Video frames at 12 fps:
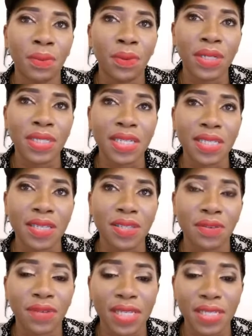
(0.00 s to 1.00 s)
What's the
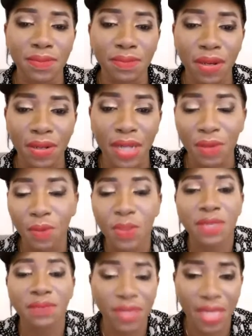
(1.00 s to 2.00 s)
sense of getting married? Like
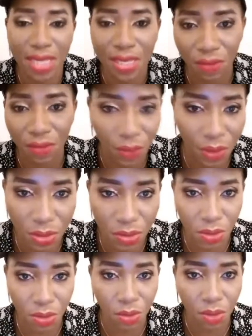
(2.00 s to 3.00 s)
what's even the sense of going
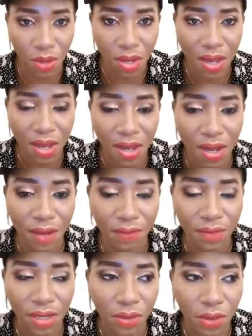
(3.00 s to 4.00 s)
to school?
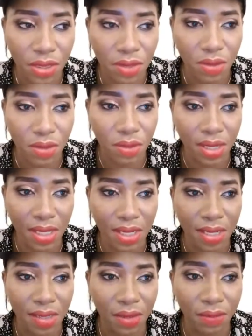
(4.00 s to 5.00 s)
After going to school at
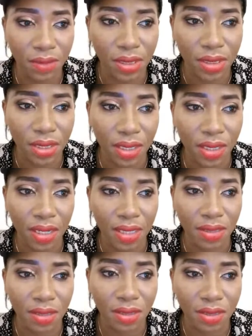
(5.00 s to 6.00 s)
the end of the day,
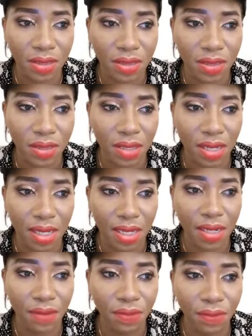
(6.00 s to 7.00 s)
I
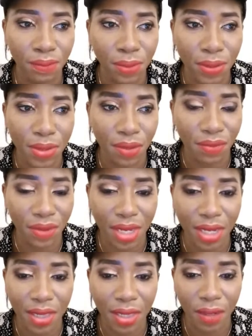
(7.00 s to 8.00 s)
can't even boast of
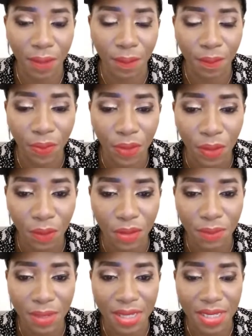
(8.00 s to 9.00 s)
anything
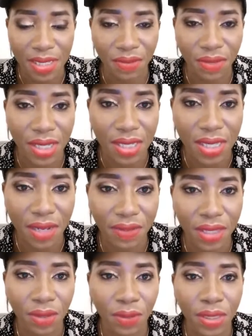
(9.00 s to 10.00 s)
with my certificate.
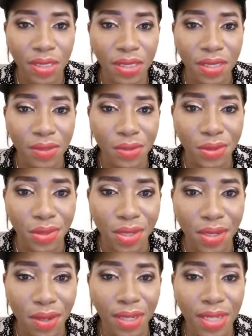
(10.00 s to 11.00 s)
After going there to
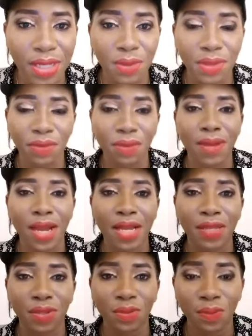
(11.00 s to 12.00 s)
study, others went for
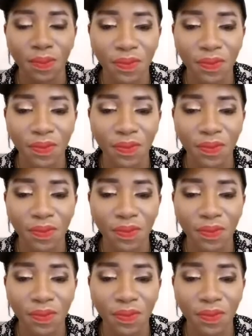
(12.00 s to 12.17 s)
Mahadu.